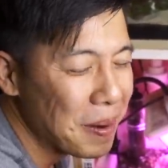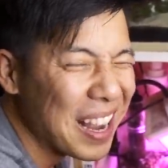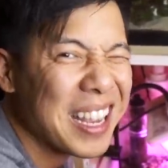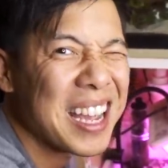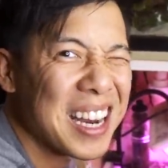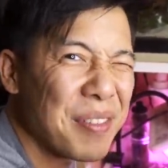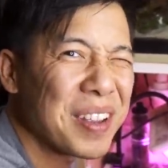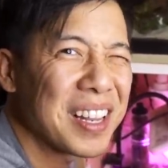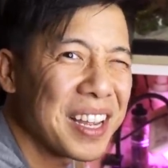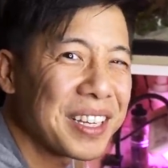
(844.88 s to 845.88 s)
But again, I
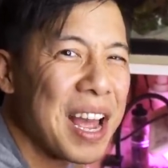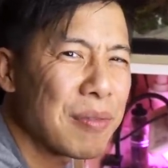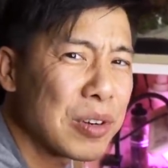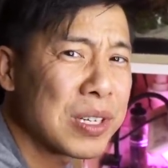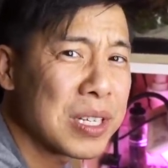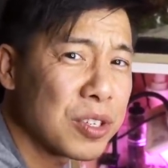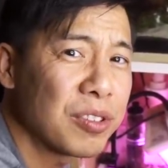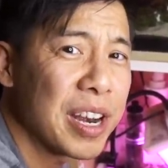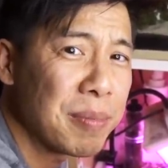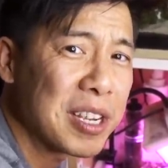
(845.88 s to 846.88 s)
think like diversity is
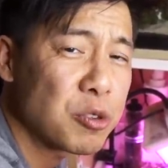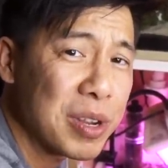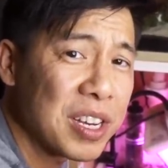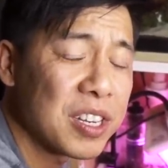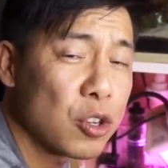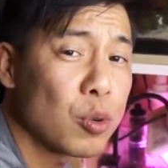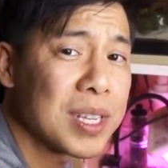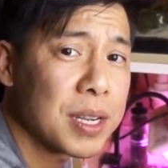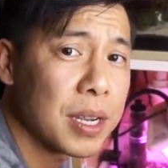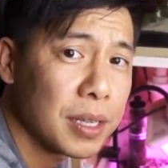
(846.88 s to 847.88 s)
great because we are in the
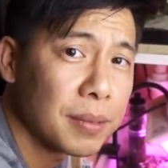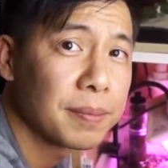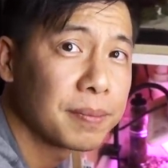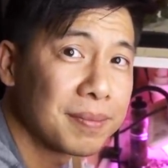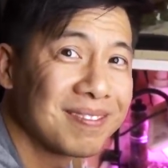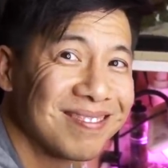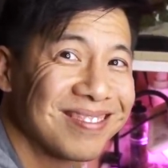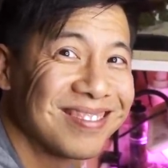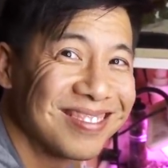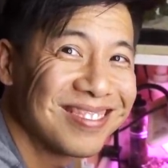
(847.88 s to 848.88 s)
USA.
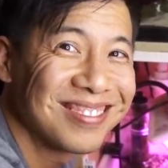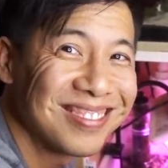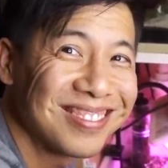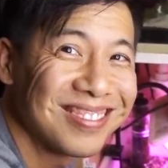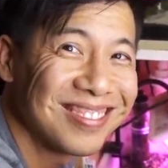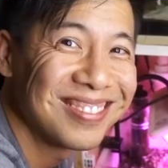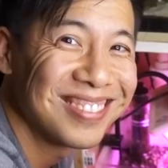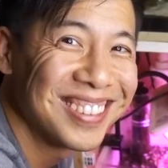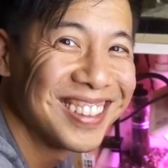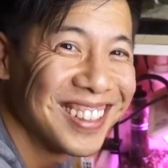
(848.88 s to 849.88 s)

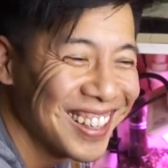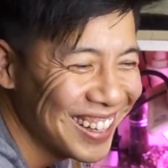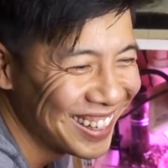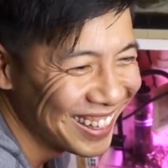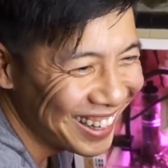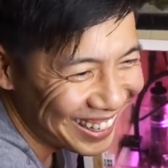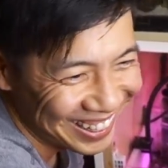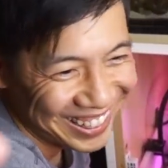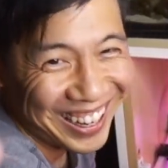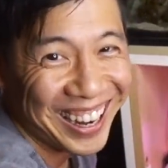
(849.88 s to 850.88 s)
Lamb. Yeah.
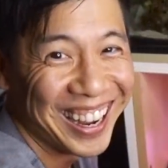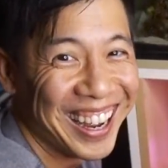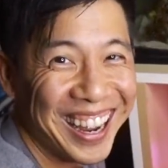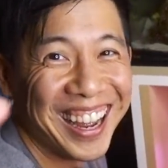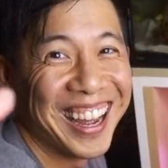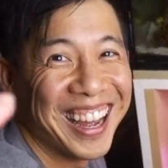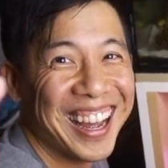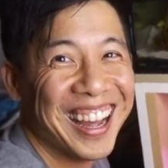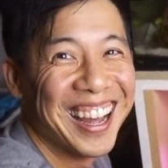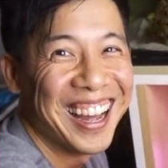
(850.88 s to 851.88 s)
Subtitle. What's lamb in
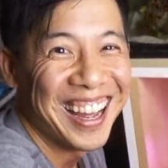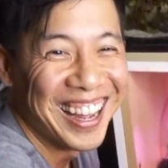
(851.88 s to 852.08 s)
English?